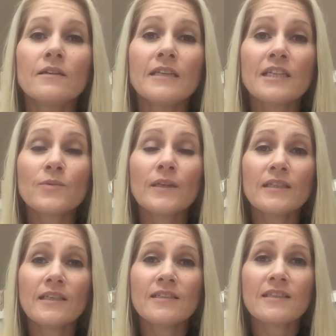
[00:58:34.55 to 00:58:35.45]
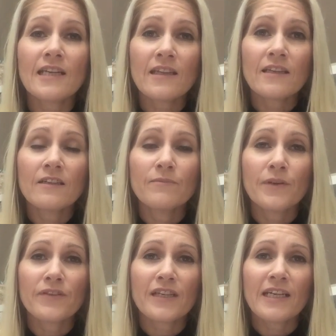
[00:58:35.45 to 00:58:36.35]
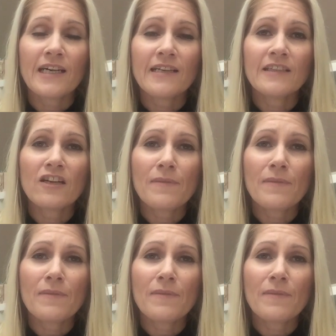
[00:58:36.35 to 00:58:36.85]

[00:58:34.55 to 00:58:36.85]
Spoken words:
Next one is another birthday card that